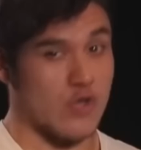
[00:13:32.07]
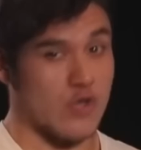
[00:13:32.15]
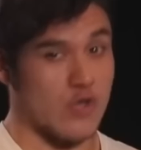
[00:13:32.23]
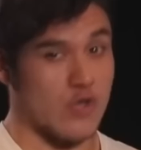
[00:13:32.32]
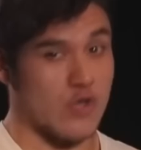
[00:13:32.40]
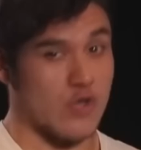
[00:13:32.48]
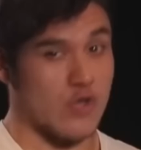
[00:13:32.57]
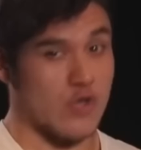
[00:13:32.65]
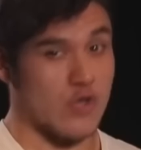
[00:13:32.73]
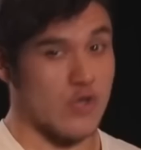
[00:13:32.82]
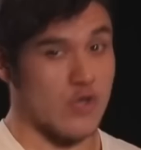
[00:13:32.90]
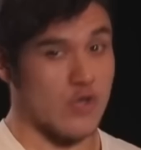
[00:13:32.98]

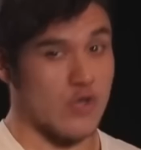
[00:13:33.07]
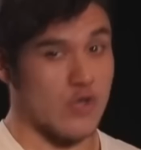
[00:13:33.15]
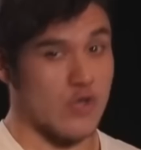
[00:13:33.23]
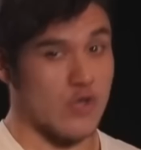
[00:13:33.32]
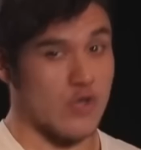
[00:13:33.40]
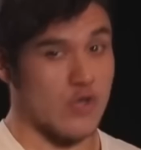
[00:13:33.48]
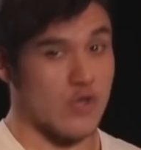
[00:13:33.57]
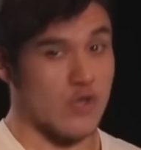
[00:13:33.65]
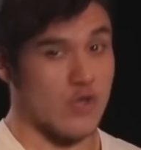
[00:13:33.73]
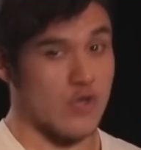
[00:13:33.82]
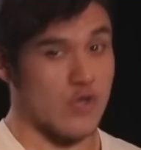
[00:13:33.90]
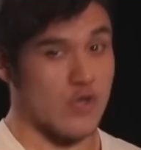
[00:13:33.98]

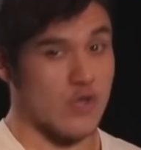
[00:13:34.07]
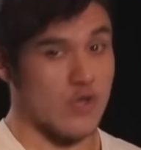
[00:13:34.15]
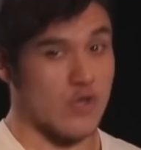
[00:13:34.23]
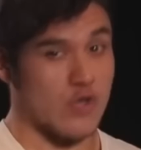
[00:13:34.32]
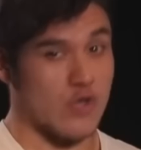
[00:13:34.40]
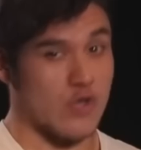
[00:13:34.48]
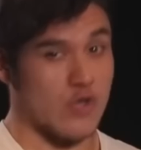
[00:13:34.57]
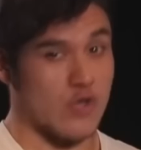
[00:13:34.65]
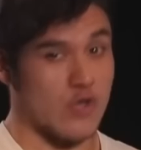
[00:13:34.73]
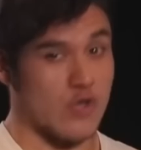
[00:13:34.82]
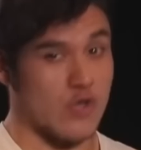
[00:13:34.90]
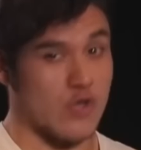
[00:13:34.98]

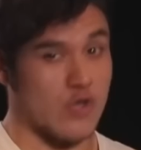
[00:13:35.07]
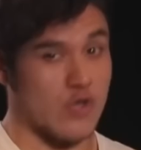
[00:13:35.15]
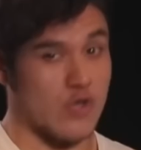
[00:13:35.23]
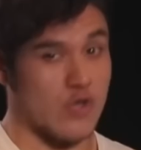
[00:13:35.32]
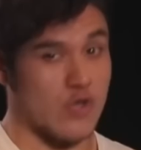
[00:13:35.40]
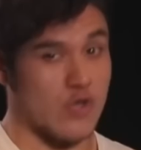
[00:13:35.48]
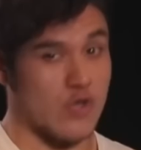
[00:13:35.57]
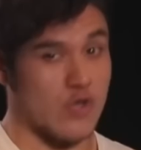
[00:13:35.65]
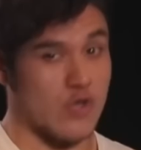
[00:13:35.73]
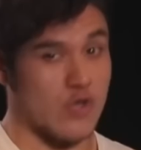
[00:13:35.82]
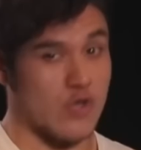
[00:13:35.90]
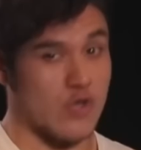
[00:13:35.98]

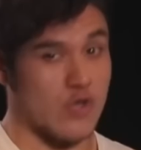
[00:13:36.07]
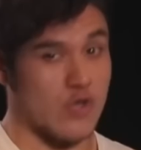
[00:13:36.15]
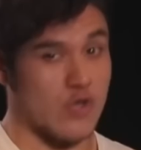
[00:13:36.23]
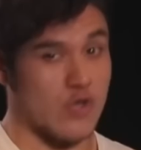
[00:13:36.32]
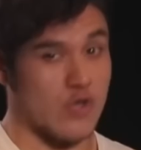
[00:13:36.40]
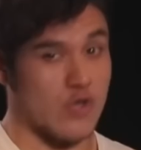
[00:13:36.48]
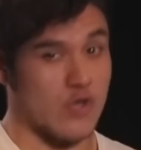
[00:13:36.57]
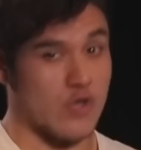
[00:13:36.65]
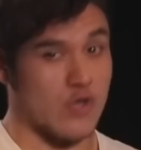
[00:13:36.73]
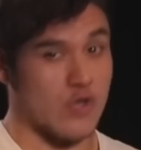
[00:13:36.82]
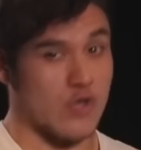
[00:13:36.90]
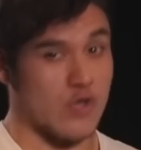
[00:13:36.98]

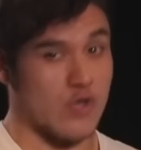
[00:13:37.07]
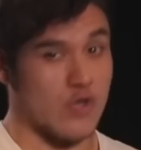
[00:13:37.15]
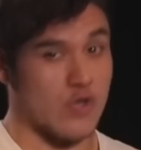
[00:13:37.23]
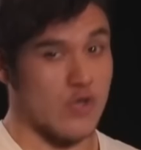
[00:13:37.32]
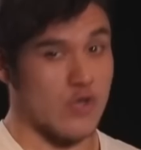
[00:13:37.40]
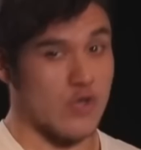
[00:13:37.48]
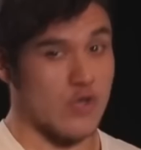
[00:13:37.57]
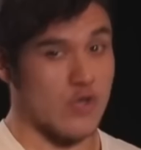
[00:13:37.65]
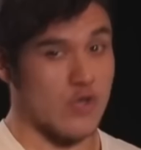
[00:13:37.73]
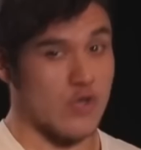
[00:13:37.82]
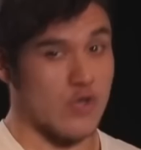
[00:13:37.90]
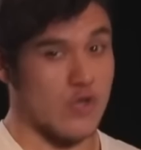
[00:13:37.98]

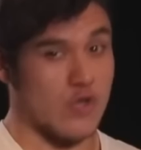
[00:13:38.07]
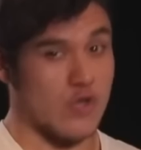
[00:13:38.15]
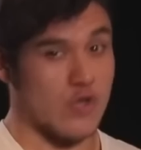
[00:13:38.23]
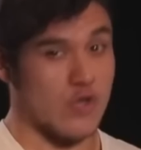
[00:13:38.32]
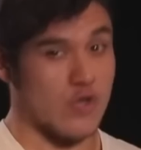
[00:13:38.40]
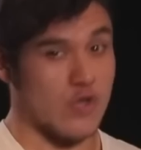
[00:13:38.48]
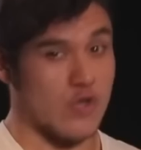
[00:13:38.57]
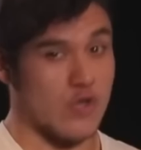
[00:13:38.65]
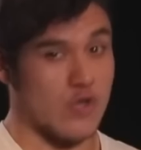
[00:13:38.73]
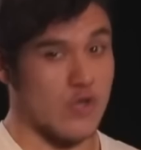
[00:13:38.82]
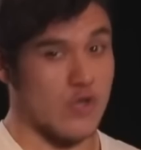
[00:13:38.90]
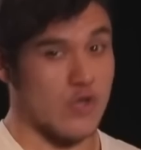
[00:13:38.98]

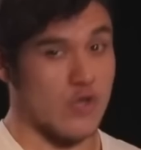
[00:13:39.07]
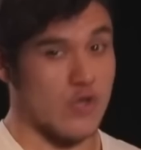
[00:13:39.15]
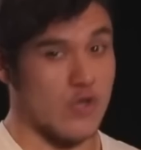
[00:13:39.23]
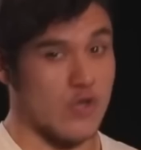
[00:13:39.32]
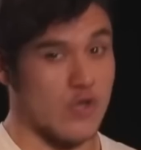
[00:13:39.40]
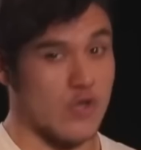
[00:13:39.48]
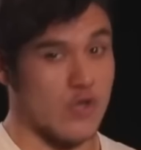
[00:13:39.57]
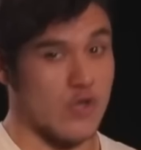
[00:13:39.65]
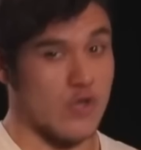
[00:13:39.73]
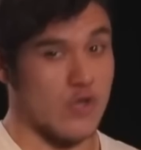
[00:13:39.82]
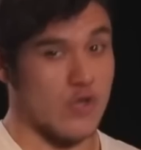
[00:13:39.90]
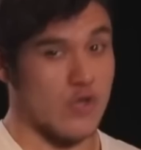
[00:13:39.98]
The person shown says nothing.